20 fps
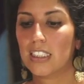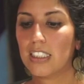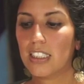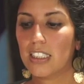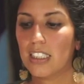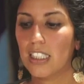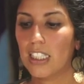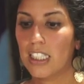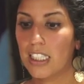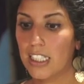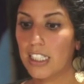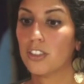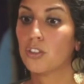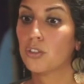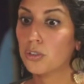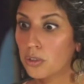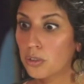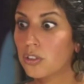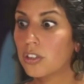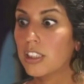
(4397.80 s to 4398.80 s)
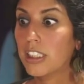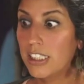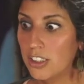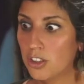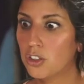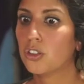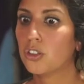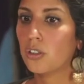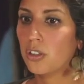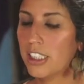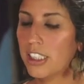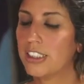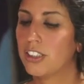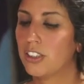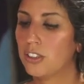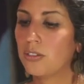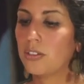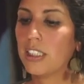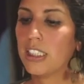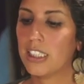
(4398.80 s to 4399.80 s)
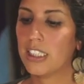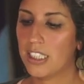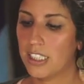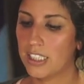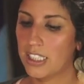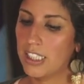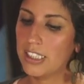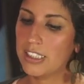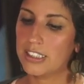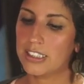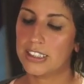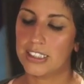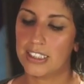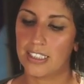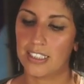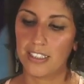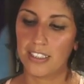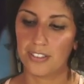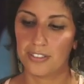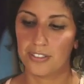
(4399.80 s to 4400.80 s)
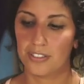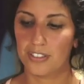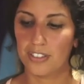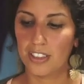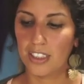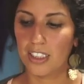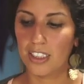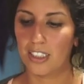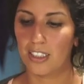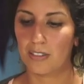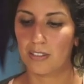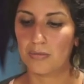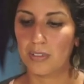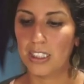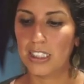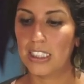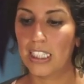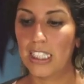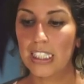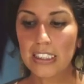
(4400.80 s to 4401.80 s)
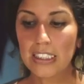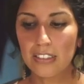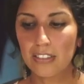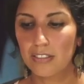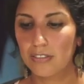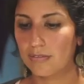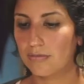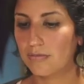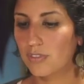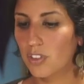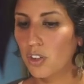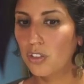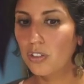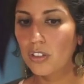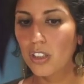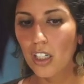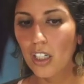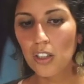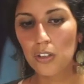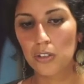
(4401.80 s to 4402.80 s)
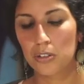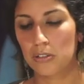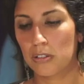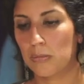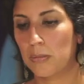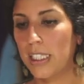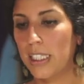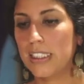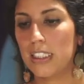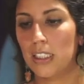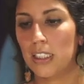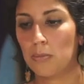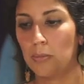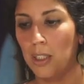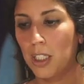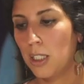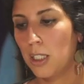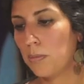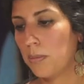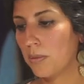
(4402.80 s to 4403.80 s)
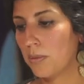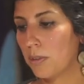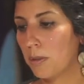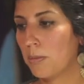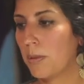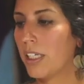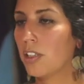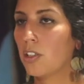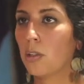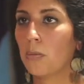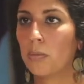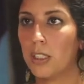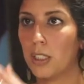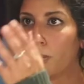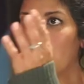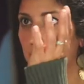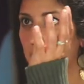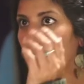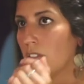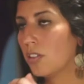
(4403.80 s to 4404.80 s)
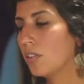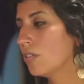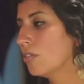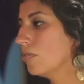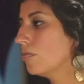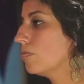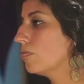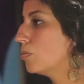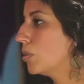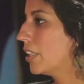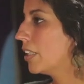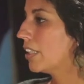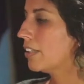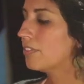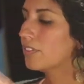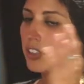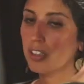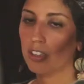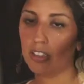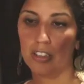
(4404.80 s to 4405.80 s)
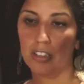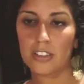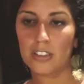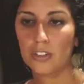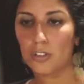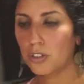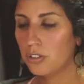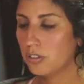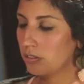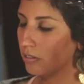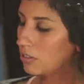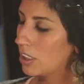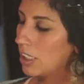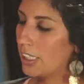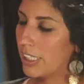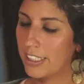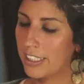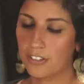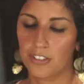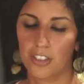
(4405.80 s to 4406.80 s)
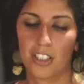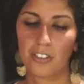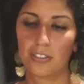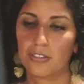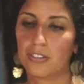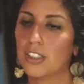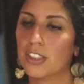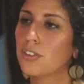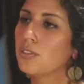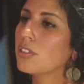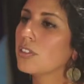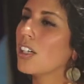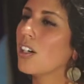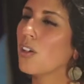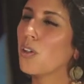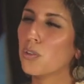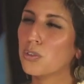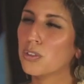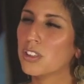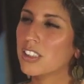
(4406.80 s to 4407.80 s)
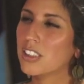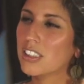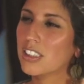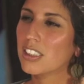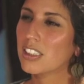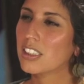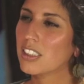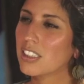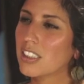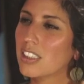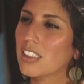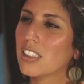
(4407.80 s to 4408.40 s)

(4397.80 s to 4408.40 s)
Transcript: and I truly enjoy doing that kind of stuff. And then, who knows? We might team up, and we might open up another whatever. I don't know. Who knows? Who knows? Yeah.